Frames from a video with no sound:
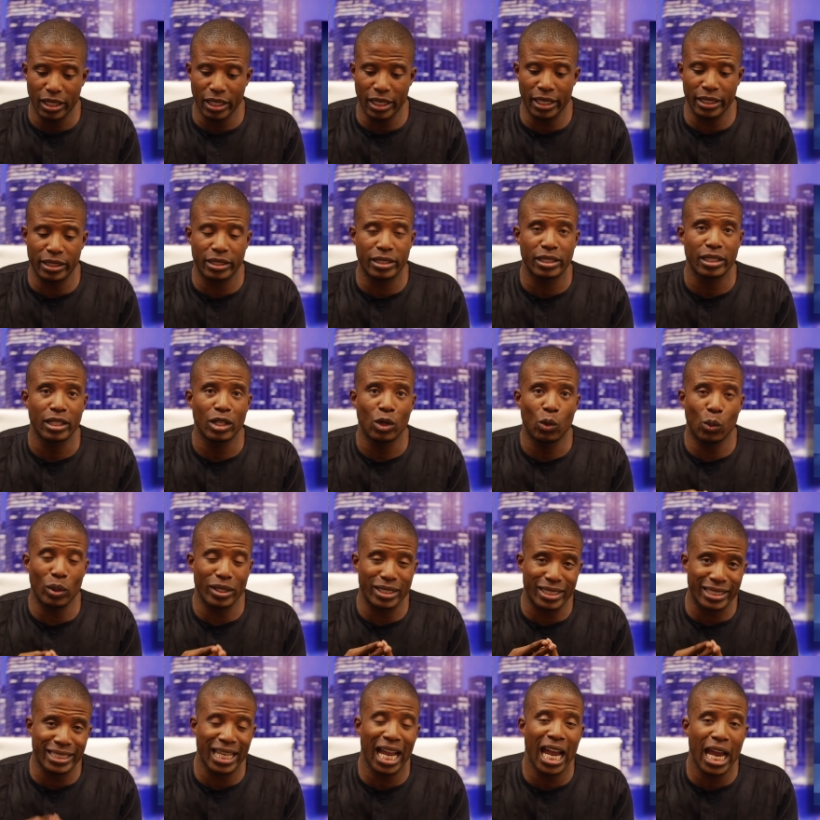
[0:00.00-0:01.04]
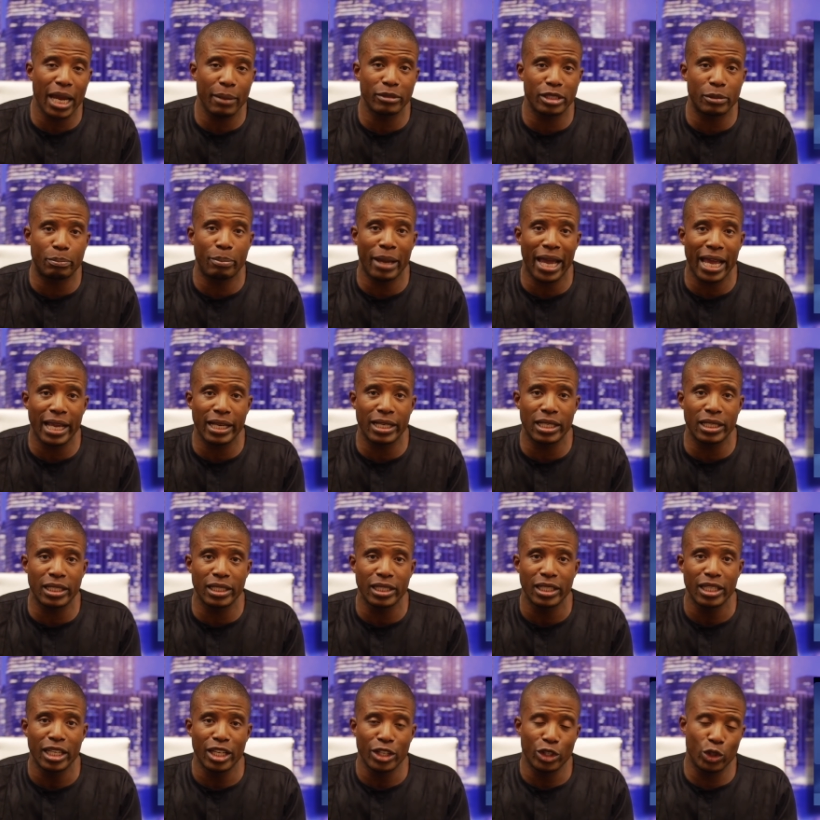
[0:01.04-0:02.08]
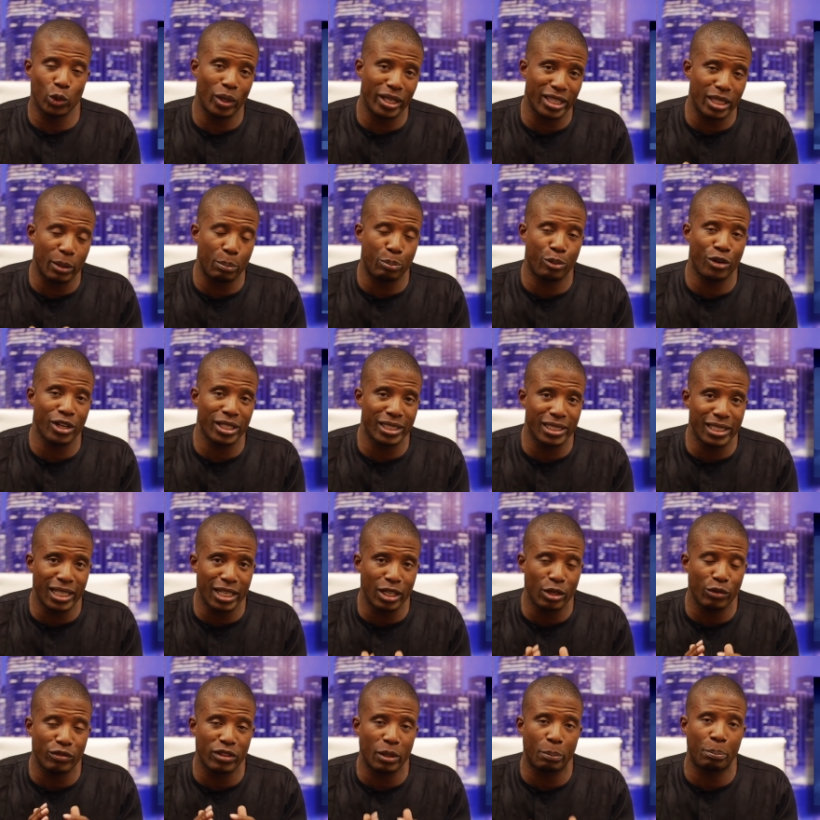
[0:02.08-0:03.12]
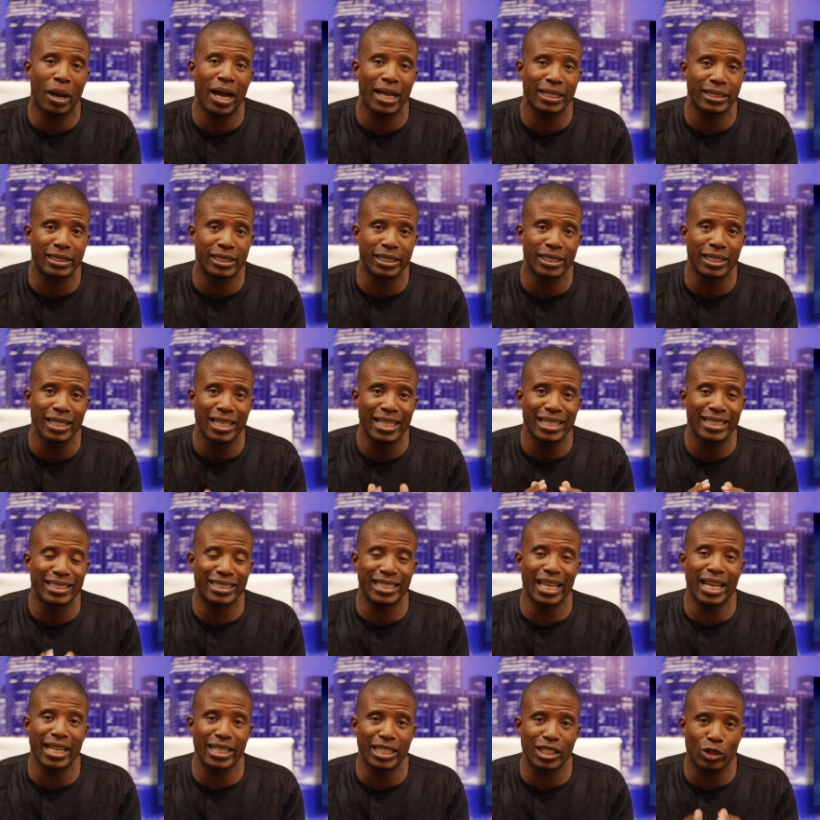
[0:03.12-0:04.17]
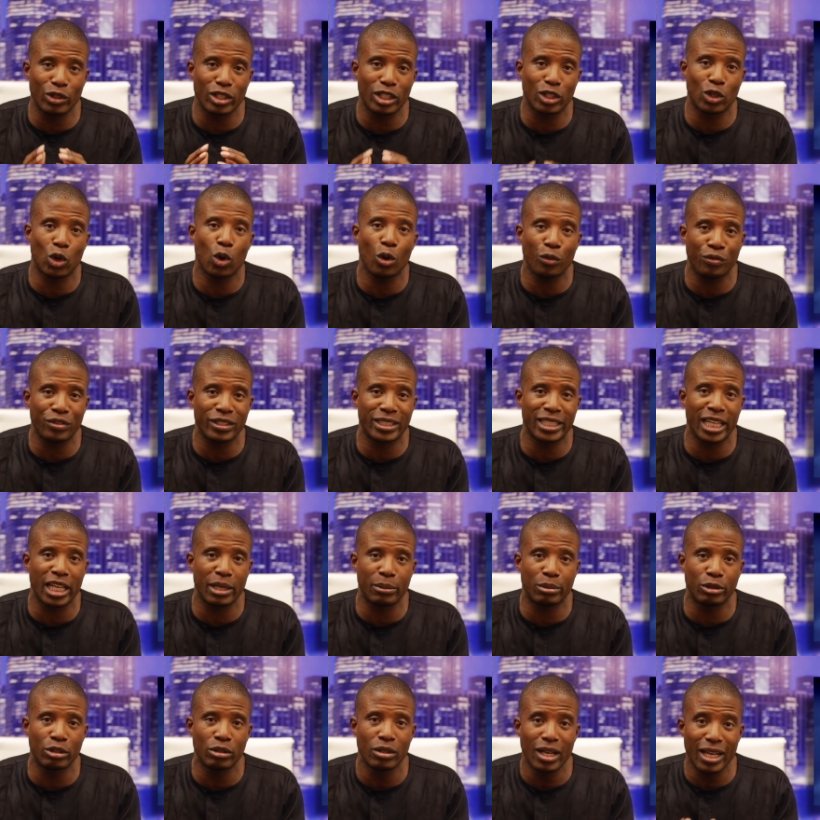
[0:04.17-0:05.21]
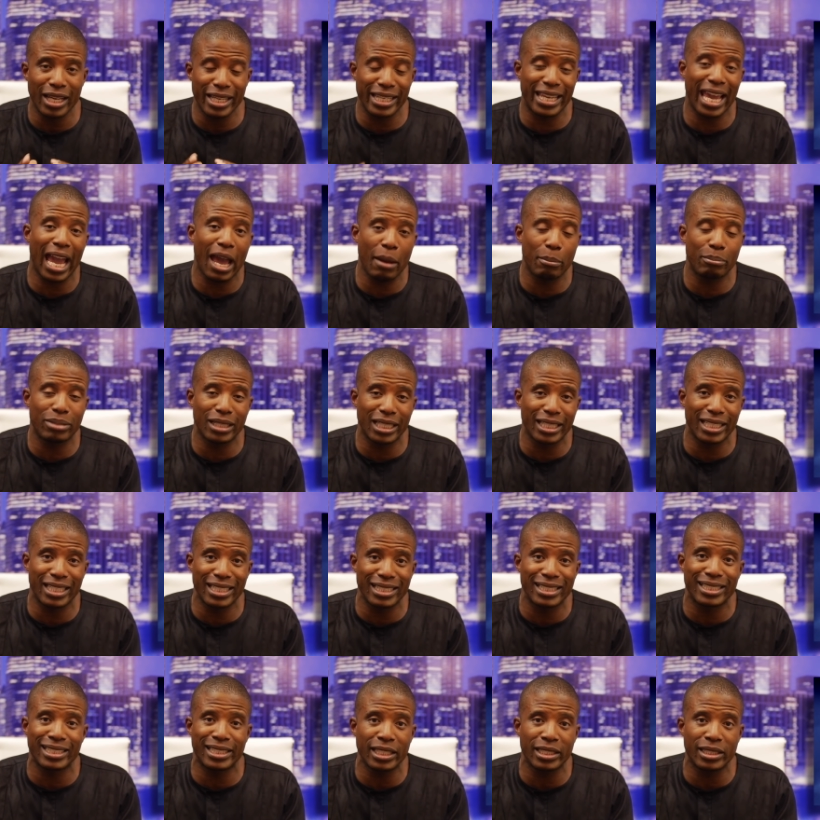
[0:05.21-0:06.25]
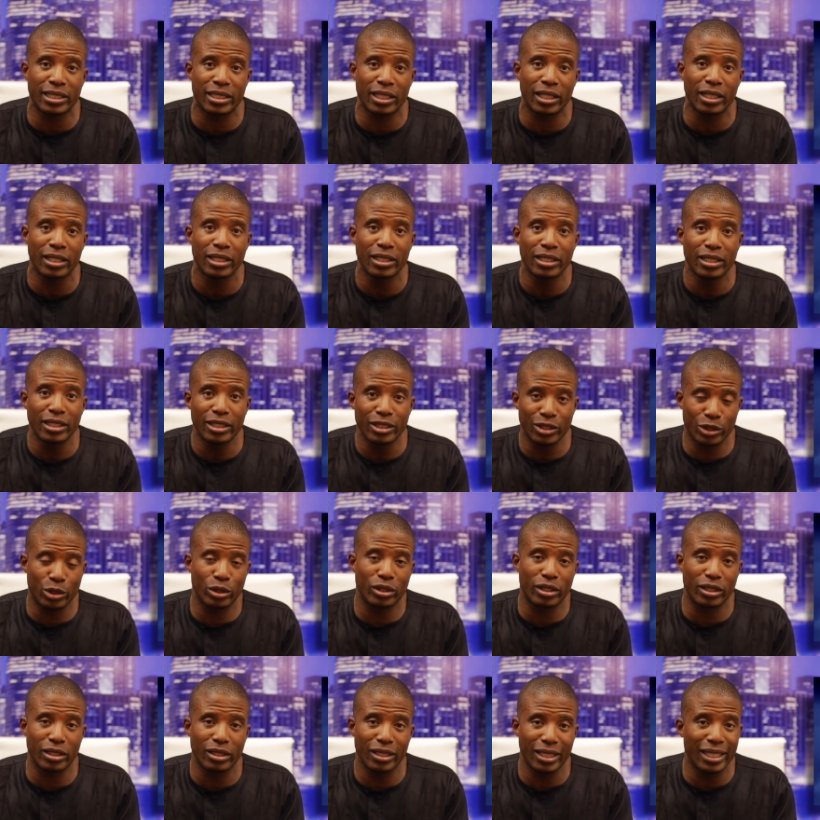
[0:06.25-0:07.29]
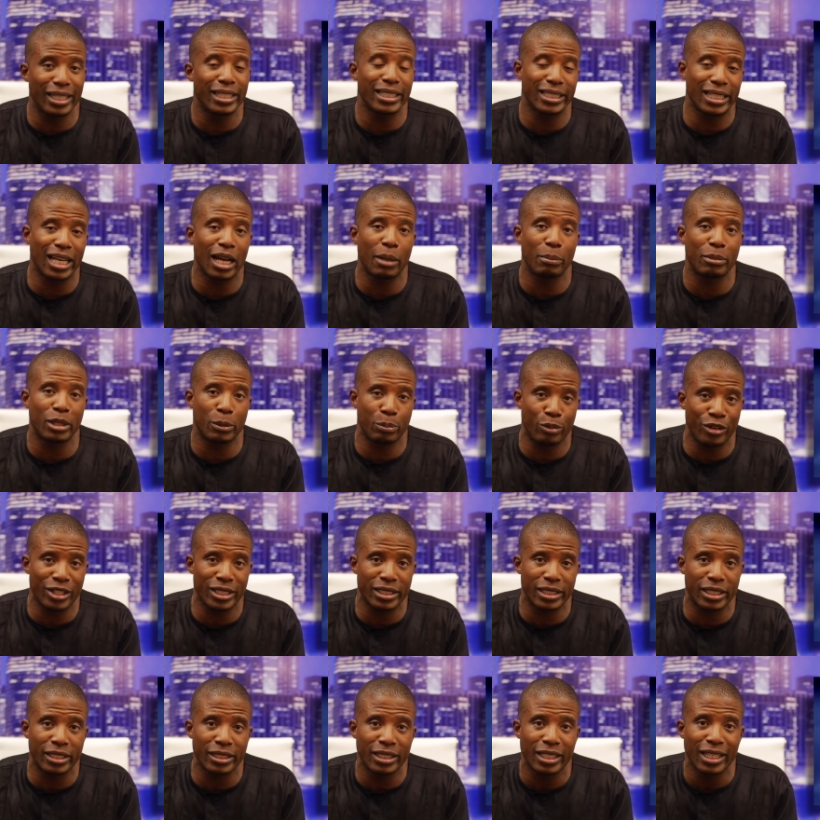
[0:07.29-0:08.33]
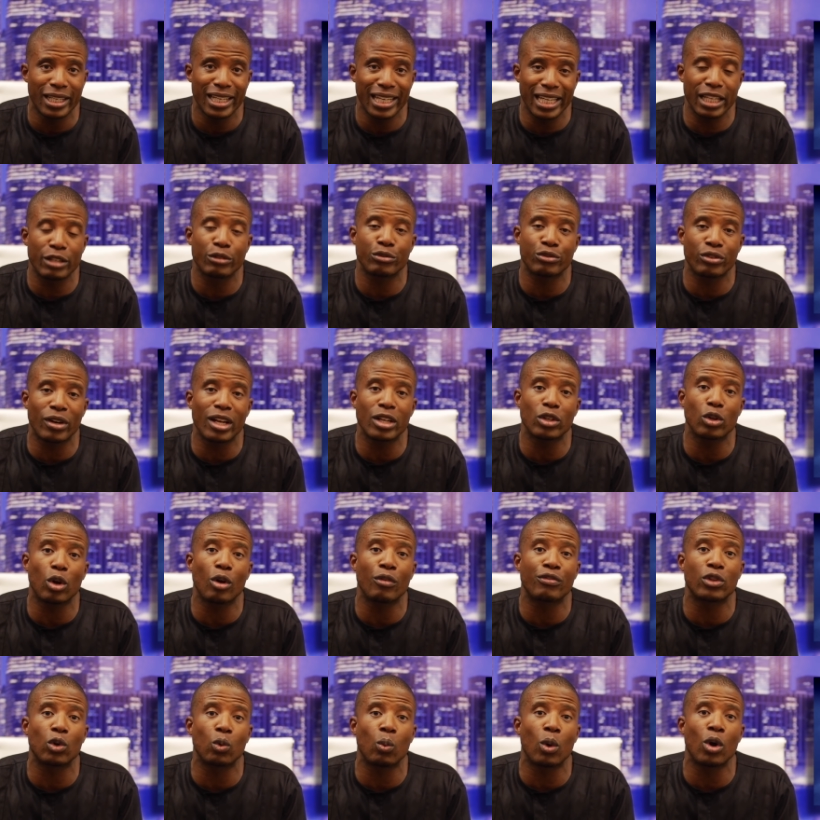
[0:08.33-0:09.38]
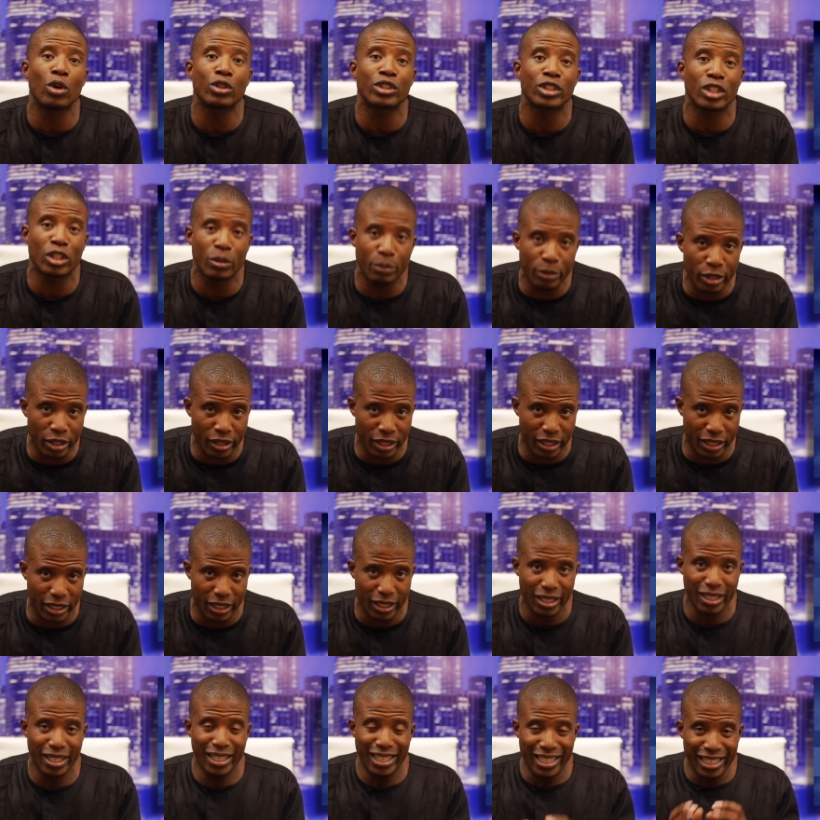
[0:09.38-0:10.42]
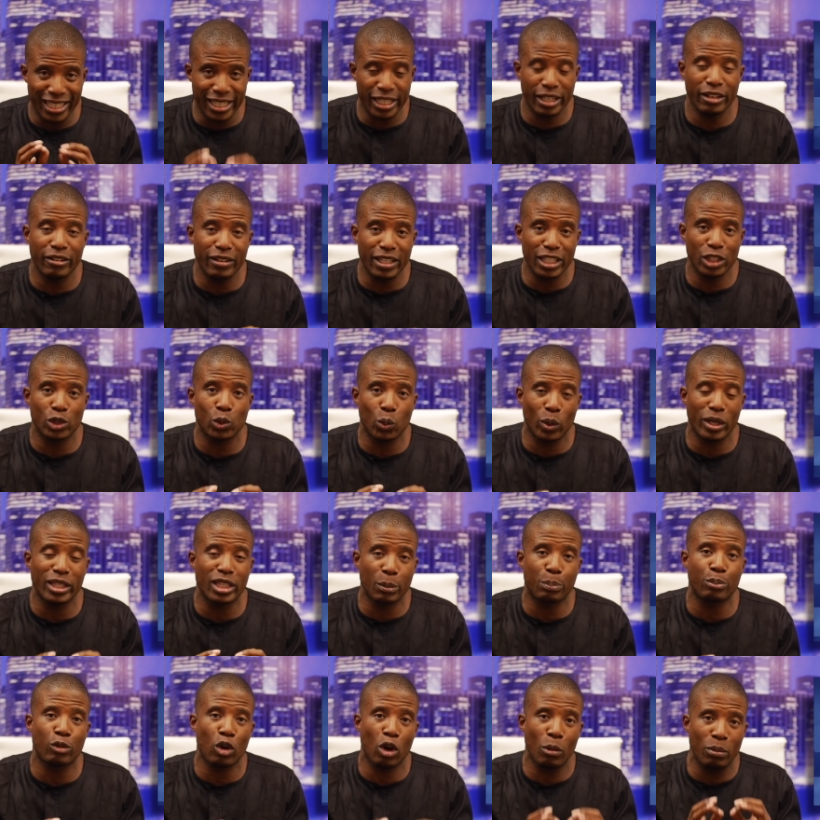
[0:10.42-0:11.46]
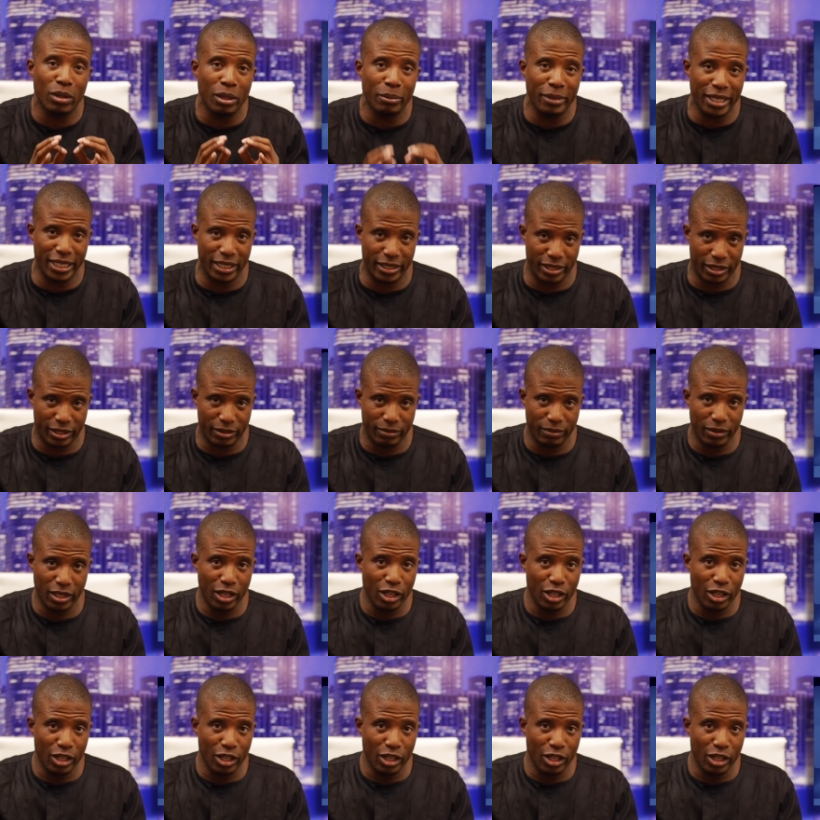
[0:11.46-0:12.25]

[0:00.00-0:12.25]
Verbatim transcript: It was timed badly. You had the president of the party standing on a coffee table gambling his sister to the incumbent president in front of the world's community. Here is where the problem is.